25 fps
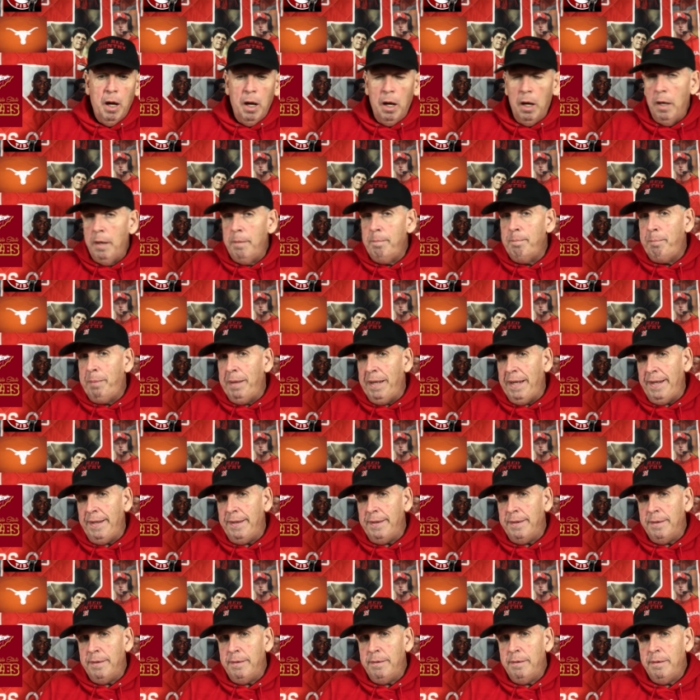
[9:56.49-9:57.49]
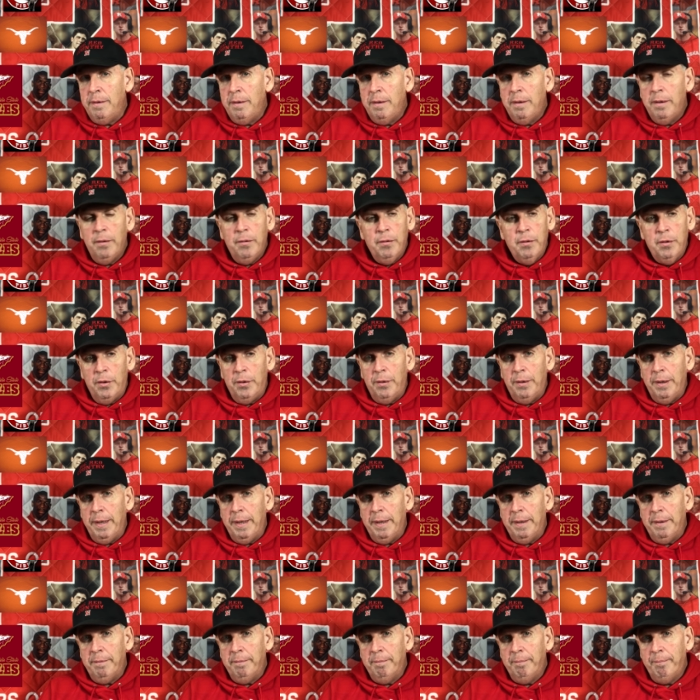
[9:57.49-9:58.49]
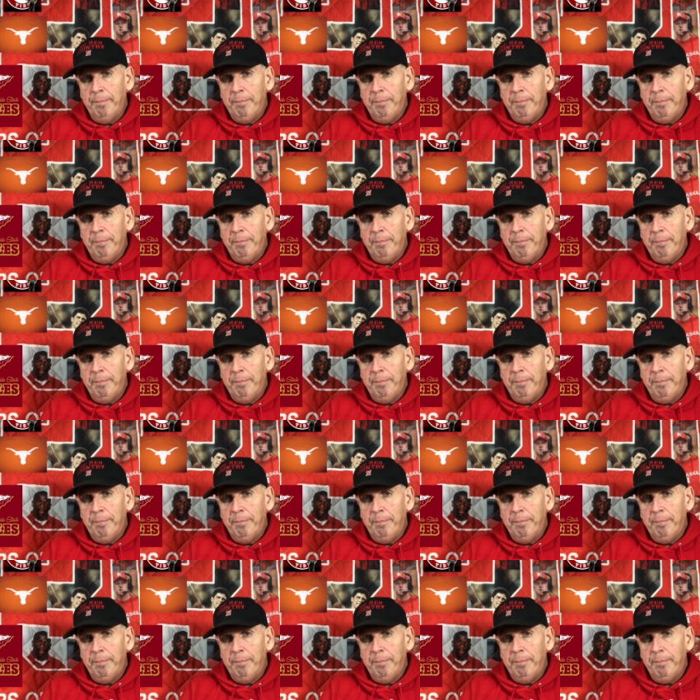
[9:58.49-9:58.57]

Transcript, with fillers: unbeaten, they're in.